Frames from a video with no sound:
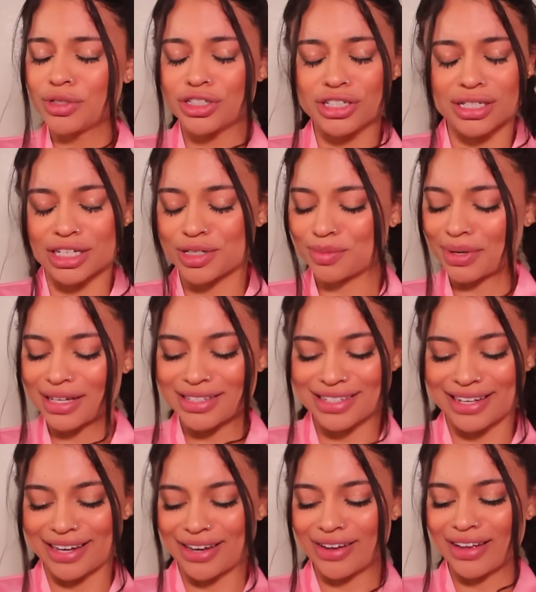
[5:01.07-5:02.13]
was just such a
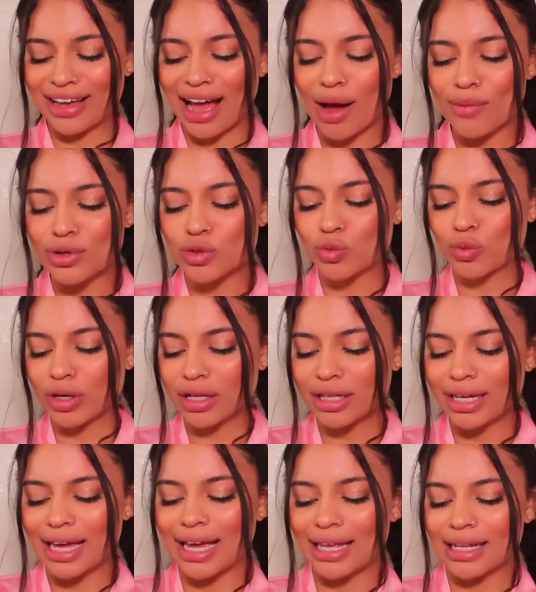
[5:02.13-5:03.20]
buzzkill. Like I was
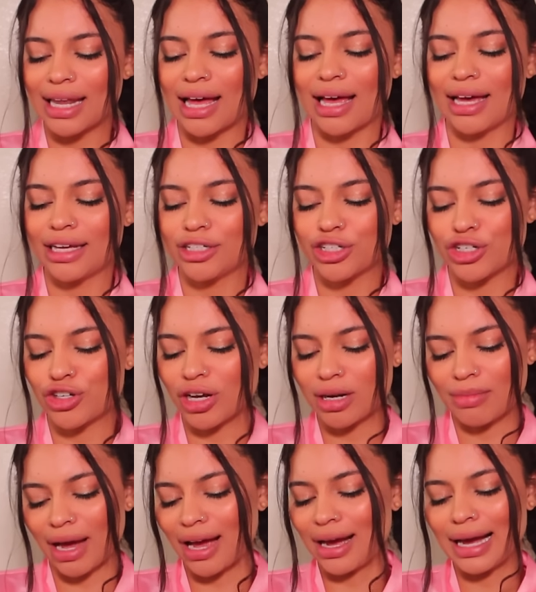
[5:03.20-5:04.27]
really in line just trying
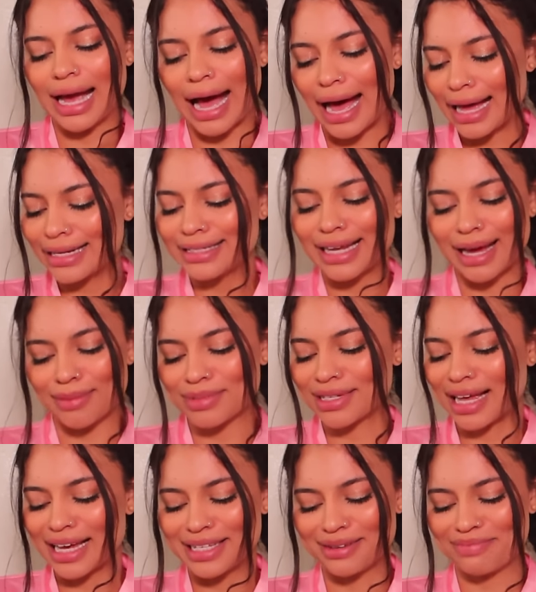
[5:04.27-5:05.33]
to buy a goddamn
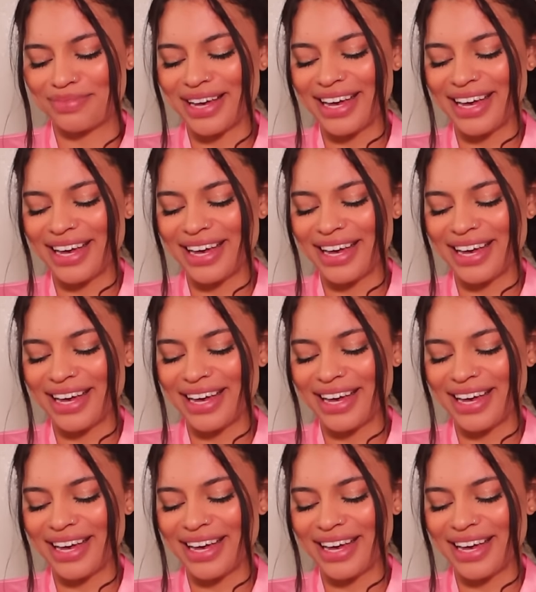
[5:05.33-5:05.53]
slice of